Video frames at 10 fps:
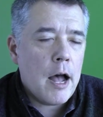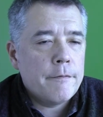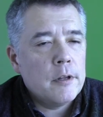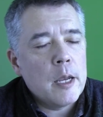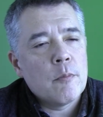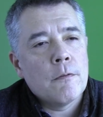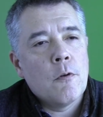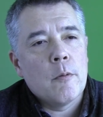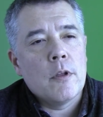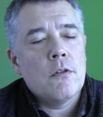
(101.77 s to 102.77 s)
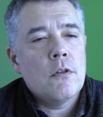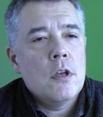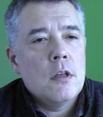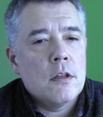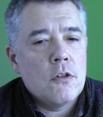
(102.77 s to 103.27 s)
offline
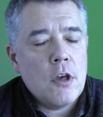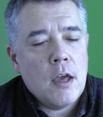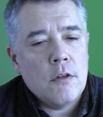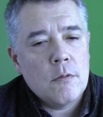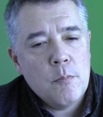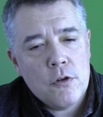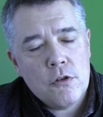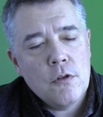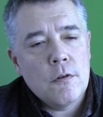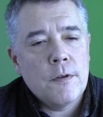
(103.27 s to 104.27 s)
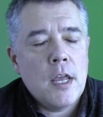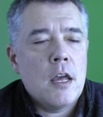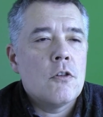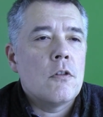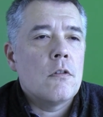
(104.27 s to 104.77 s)
performance, such as push
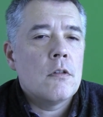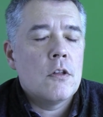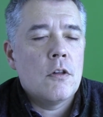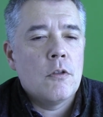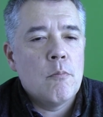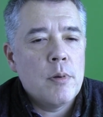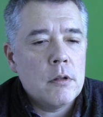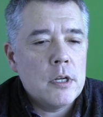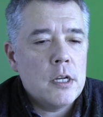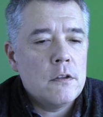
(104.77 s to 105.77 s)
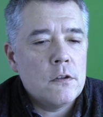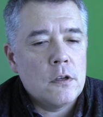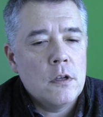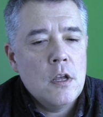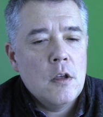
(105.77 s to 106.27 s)
notifications, such as the ability
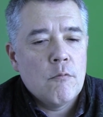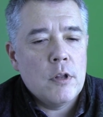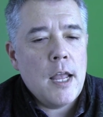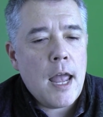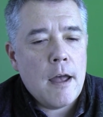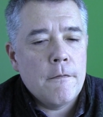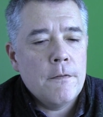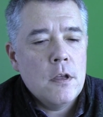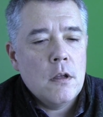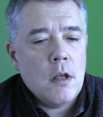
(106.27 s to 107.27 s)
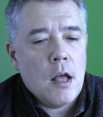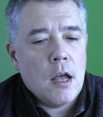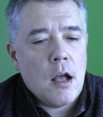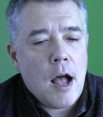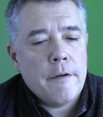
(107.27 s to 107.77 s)
to really have
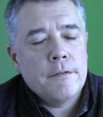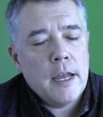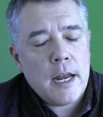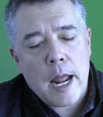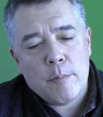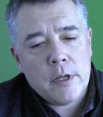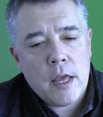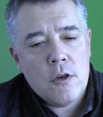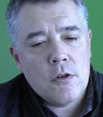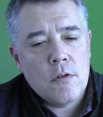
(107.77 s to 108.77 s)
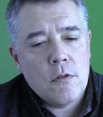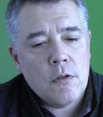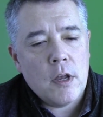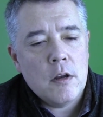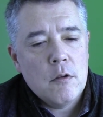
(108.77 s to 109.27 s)
offline
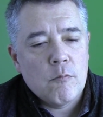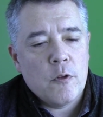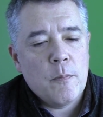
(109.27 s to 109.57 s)
applications that